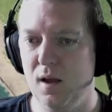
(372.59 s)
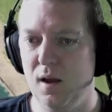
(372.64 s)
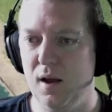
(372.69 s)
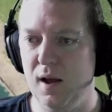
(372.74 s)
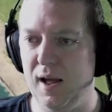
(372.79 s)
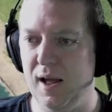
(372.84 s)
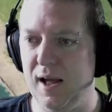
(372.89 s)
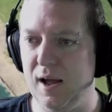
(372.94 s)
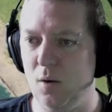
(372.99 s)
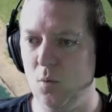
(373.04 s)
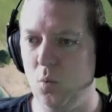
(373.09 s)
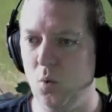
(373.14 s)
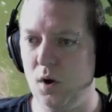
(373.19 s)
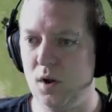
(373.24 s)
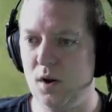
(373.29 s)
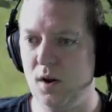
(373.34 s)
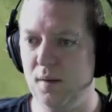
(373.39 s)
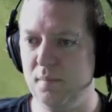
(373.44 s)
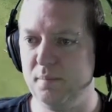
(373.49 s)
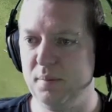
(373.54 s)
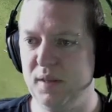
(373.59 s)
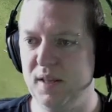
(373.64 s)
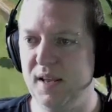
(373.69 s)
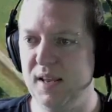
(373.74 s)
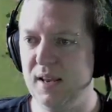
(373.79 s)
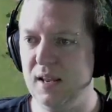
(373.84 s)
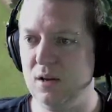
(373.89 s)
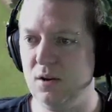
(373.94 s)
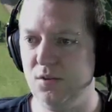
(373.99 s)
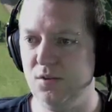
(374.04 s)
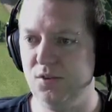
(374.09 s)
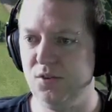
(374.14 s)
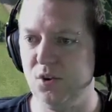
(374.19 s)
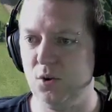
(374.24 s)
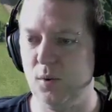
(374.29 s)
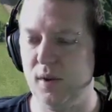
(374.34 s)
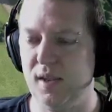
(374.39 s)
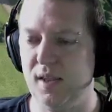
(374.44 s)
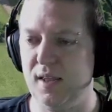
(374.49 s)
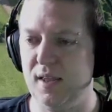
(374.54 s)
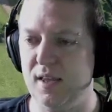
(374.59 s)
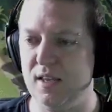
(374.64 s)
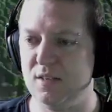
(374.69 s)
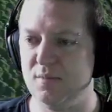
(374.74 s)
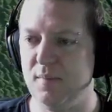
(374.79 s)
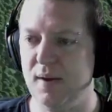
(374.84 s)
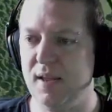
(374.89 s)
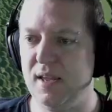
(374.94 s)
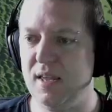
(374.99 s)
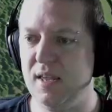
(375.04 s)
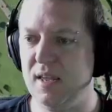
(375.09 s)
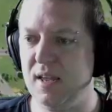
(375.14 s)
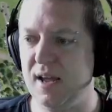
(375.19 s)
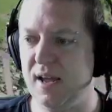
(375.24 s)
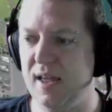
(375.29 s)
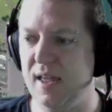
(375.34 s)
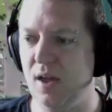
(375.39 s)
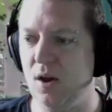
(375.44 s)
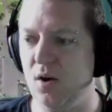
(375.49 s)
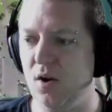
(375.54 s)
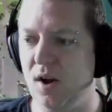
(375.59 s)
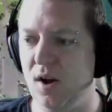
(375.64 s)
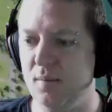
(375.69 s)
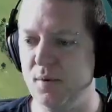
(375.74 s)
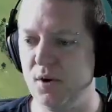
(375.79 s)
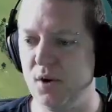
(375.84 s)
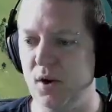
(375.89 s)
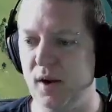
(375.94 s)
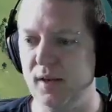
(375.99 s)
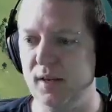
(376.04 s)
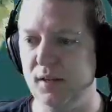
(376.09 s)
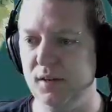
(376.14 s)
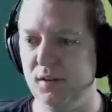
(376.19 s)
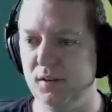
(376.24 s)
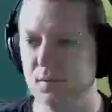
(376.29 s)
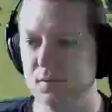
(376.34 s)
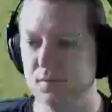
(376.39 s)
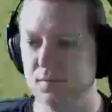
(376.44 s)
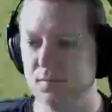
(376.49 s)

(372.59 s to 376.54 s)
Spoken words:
What I'm planning on doing is making a hybrid island,